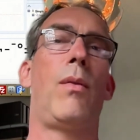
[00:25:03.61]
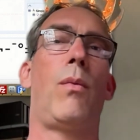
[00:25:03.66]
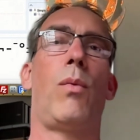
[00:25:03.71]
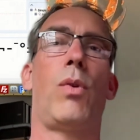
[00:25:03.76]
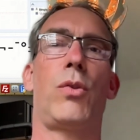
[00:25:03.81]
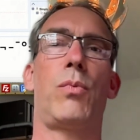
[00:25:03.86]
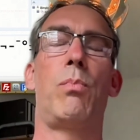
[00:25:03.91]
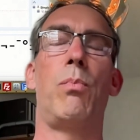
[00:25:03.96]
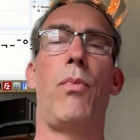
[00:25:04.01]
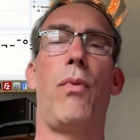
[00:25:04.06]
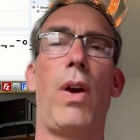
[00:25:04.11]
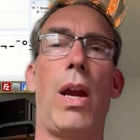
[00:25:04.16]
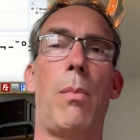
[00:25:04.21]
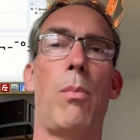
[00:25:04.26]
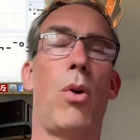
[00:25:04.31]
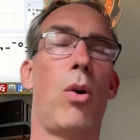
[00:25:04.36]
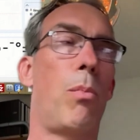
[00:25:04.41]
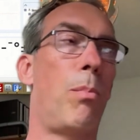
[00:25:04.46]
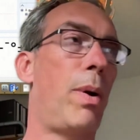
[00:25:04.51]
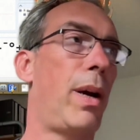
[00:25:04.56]
was way
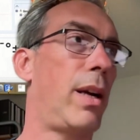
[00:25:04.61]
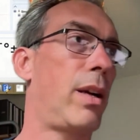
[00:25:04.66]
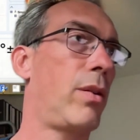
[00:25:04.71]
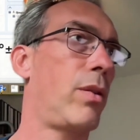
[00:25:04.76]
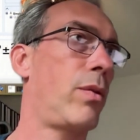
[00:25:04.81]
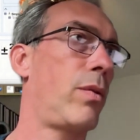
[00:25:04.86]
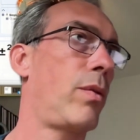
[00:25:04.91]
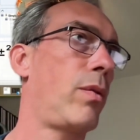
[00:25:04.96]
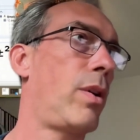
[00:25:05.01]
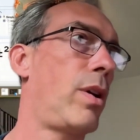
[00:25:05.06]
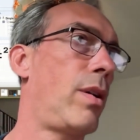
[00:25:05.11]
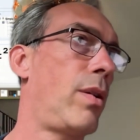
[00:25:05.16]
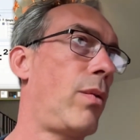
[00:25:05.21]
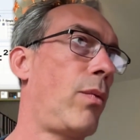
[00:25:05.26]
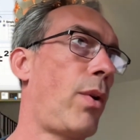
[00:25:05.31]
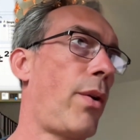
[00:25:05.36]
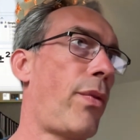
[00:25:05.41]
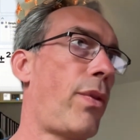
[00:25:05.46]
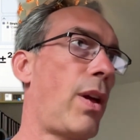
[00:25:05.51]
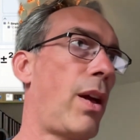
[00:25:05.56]
more better
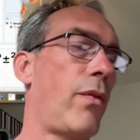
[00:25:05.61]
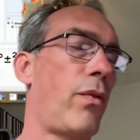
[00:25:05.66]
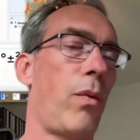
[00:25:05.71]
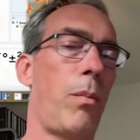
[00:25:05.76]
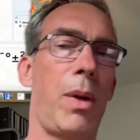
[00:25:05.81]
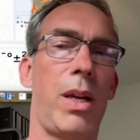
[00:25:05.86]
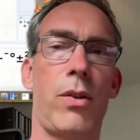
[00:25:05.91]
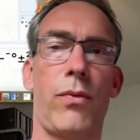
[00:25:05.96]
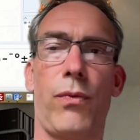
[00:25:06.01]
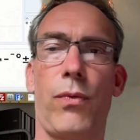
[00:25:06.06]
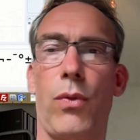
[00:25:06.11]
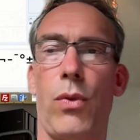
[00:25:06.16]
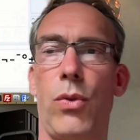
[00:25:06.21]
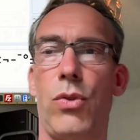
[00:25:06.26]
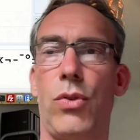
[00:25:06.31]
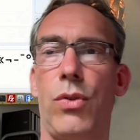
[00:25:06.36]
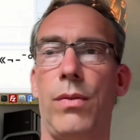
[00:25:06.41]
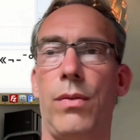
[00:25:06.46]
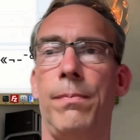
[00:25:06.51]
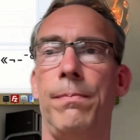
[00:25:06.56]
with the FMX
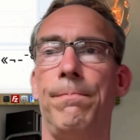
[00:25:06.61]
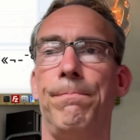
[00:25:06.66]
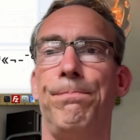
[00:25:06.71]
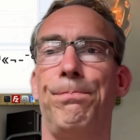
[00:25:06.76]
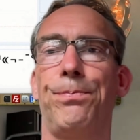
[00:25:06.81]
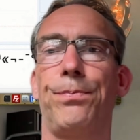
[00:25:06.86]
version,